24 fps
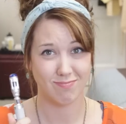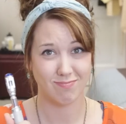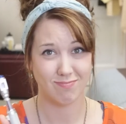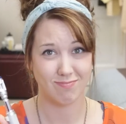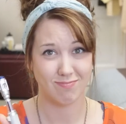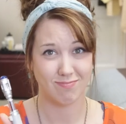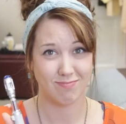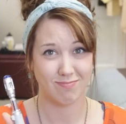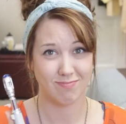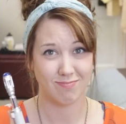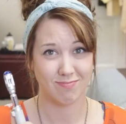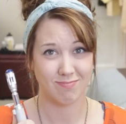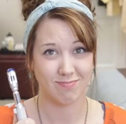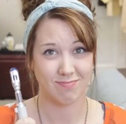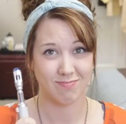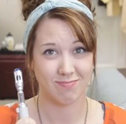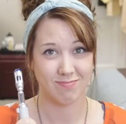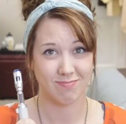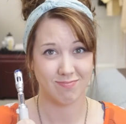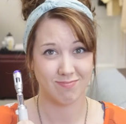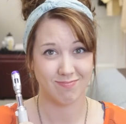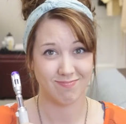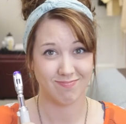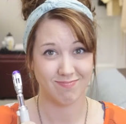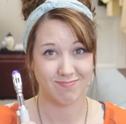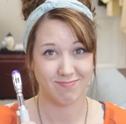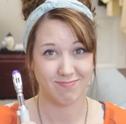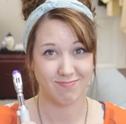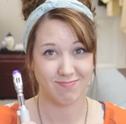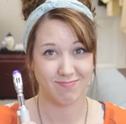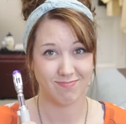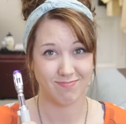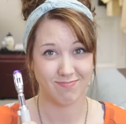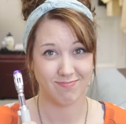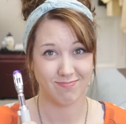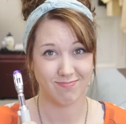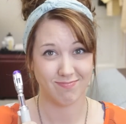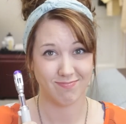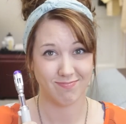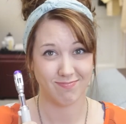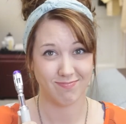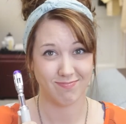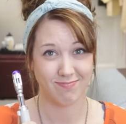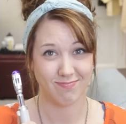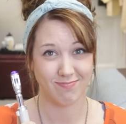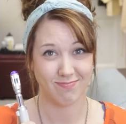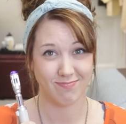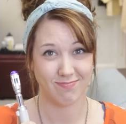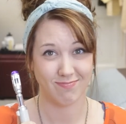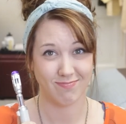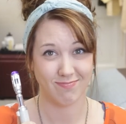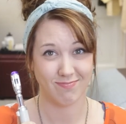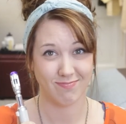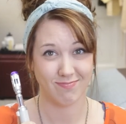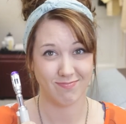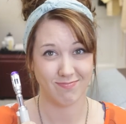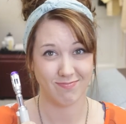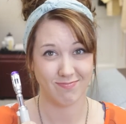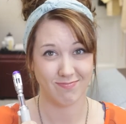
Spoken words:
Nobody speaks.